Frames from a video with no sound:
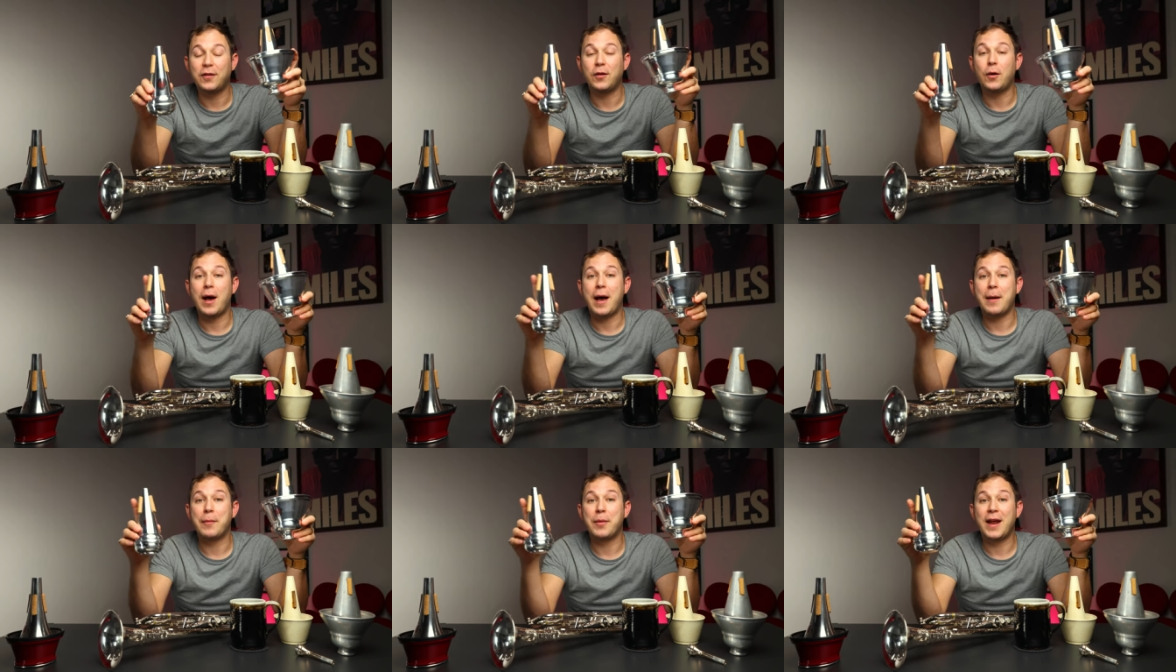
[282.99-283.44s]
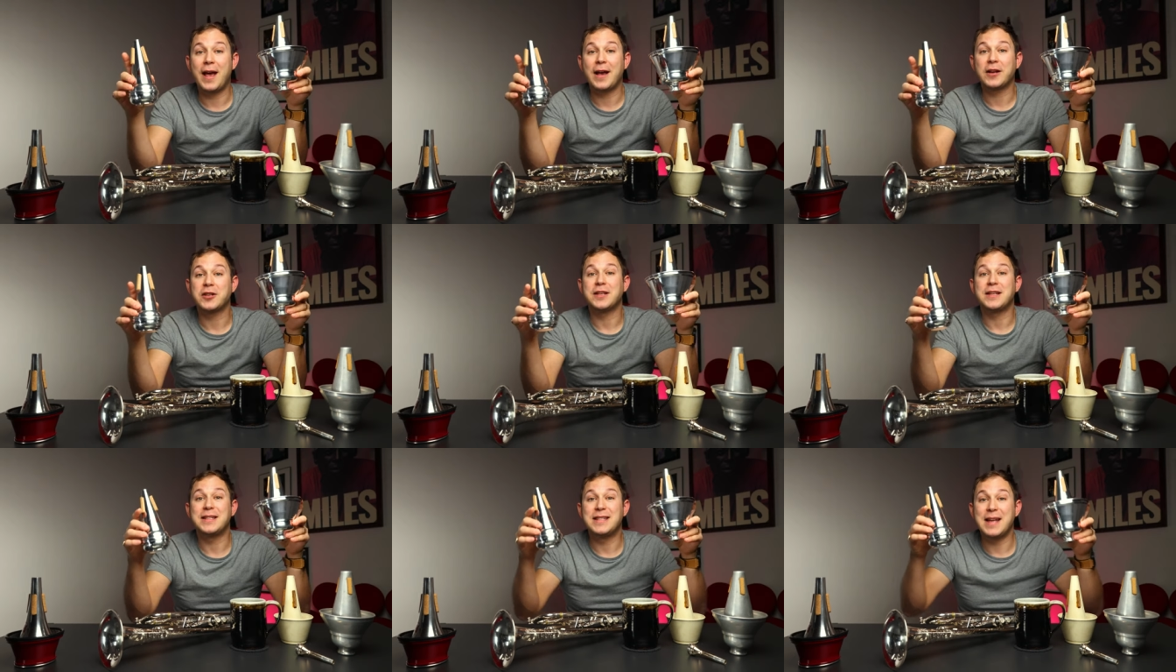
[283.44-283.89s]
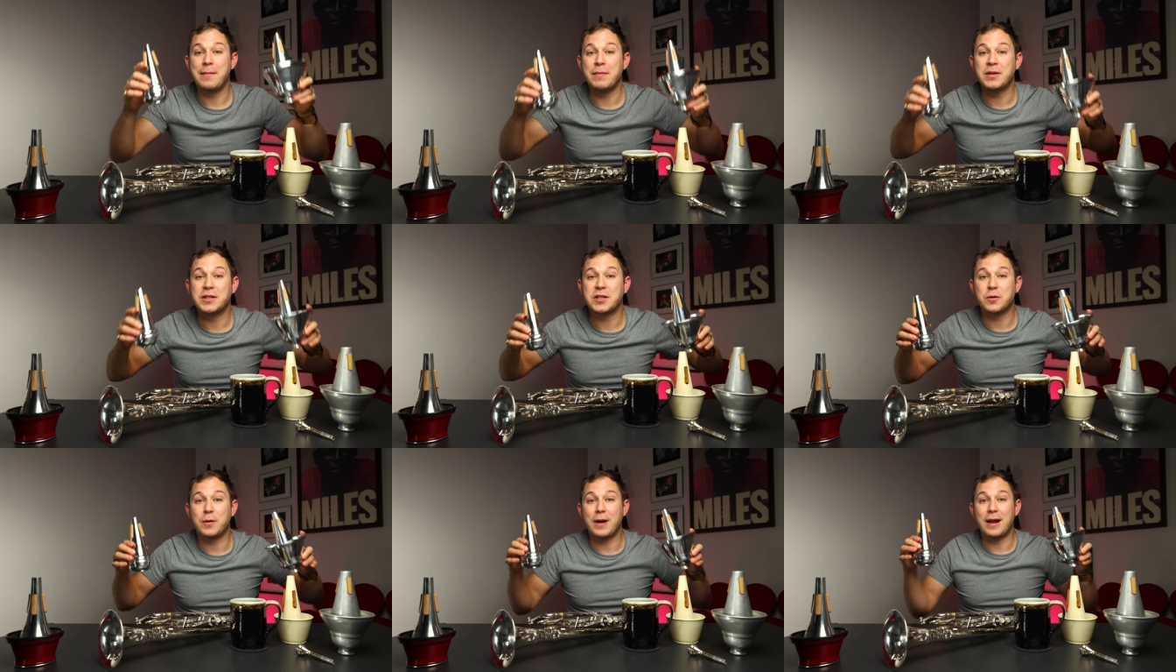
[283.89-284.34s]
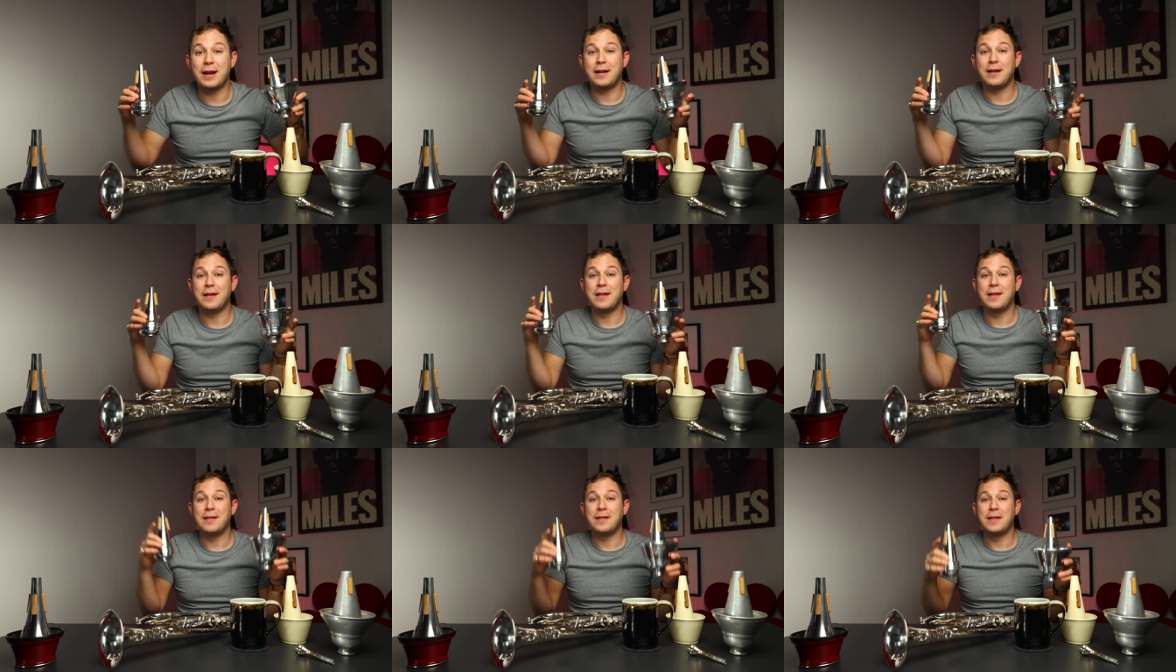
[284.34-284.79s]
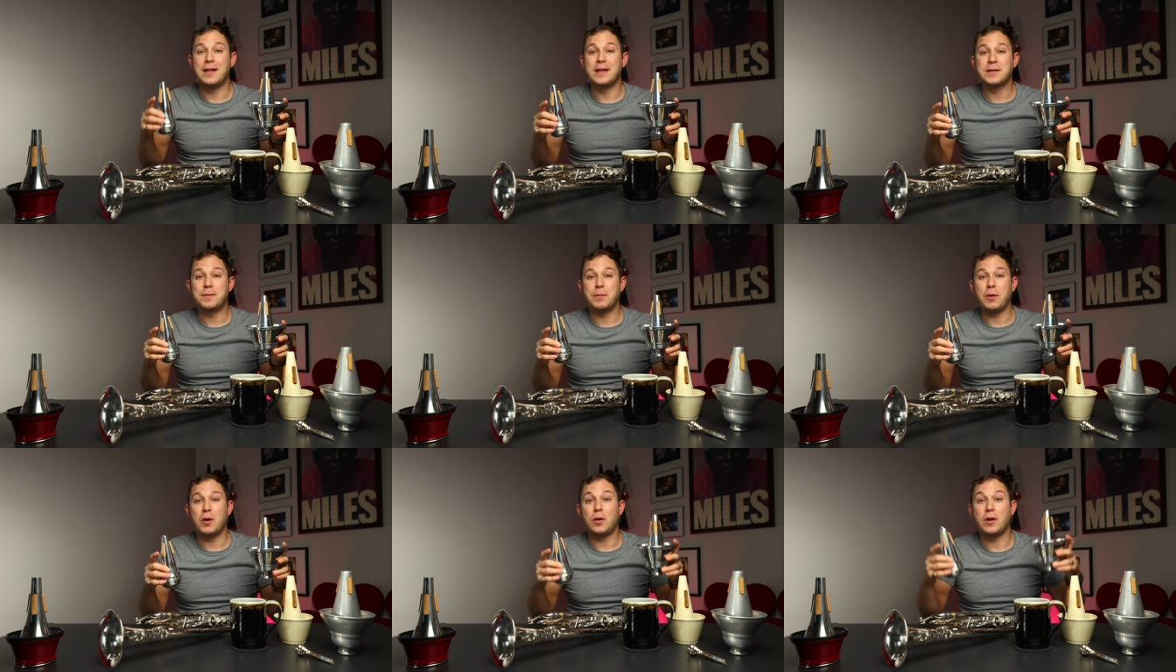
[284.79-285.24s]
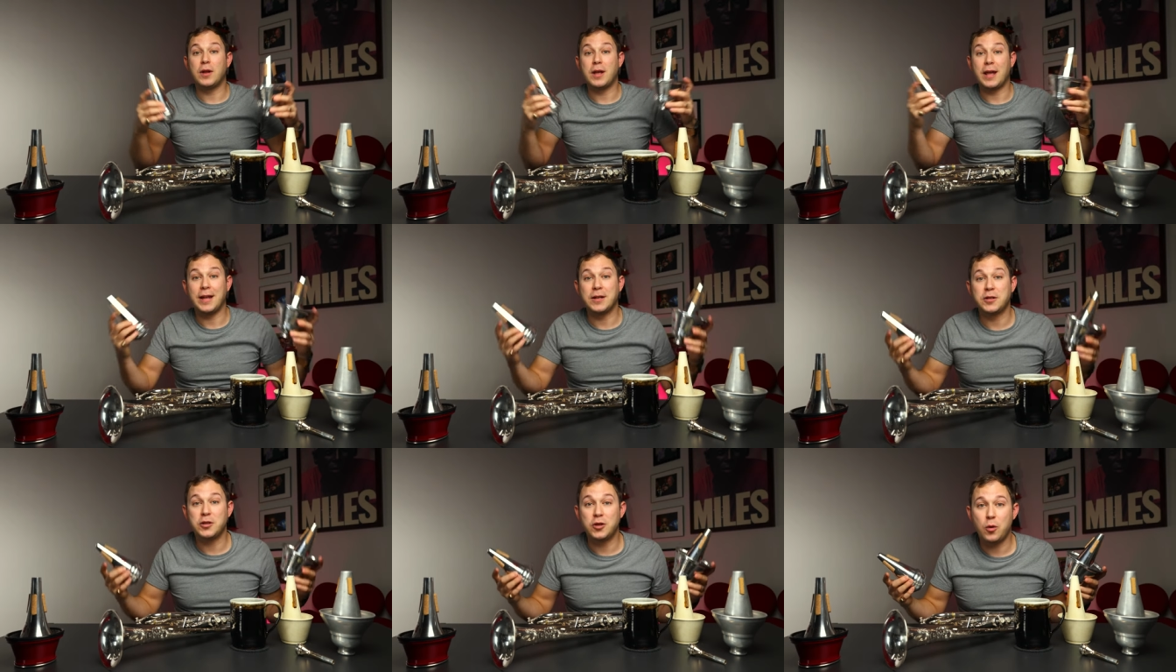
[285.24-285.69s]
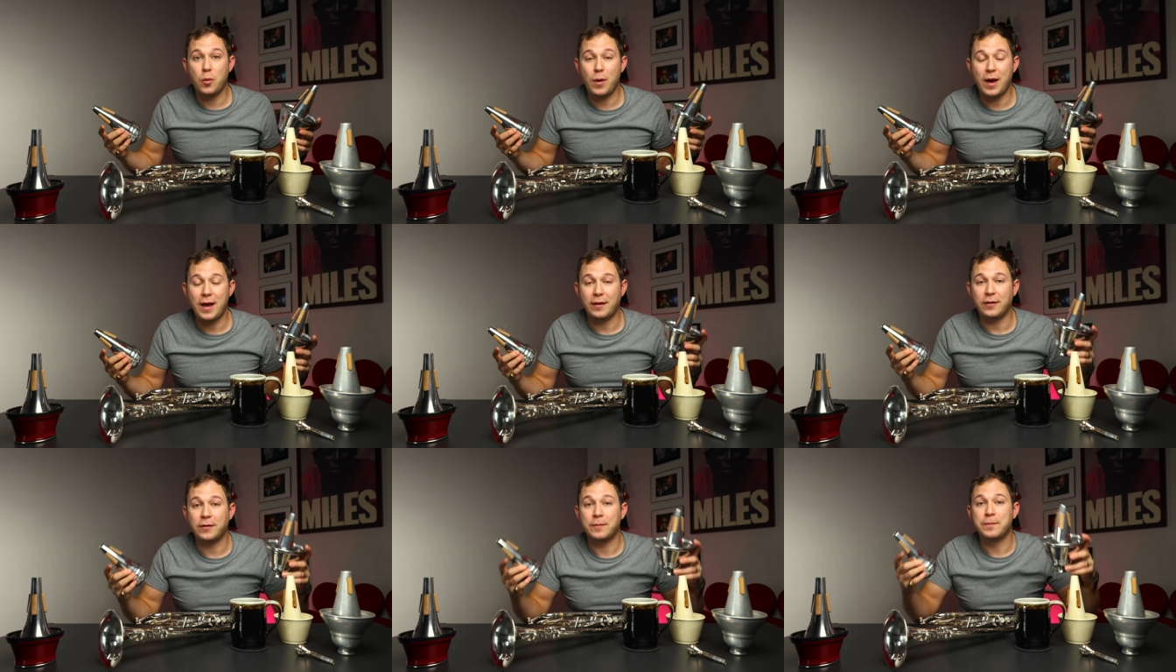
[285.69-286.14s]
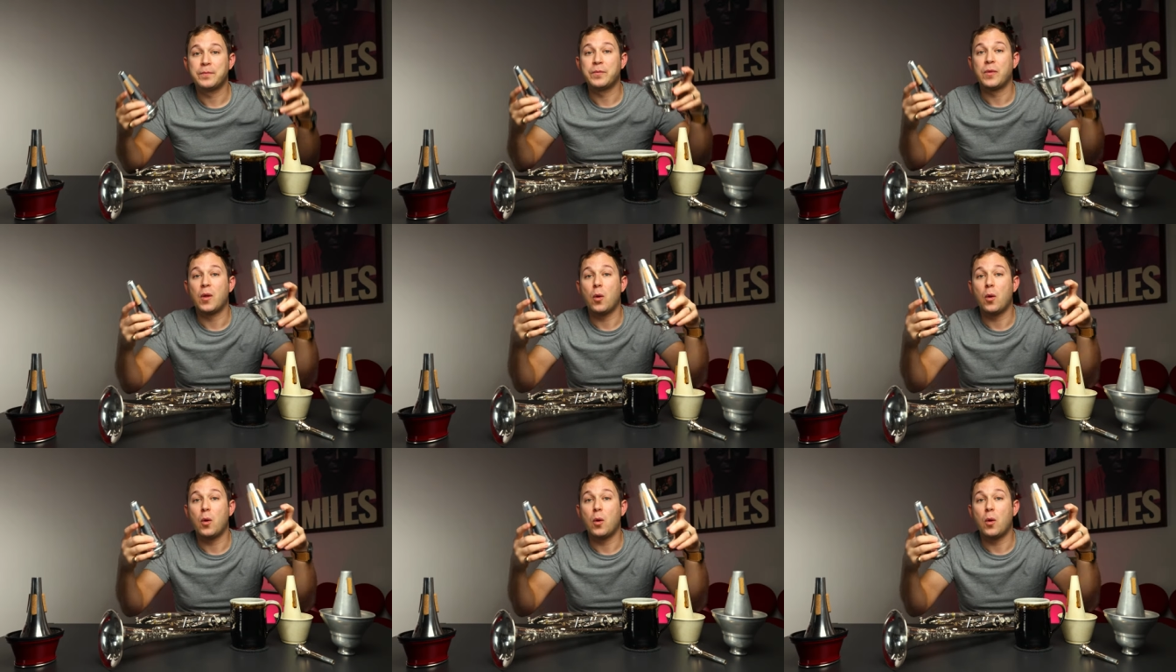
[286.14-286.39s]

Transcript: So I'm gonna actually demonstrate this mute in two ways.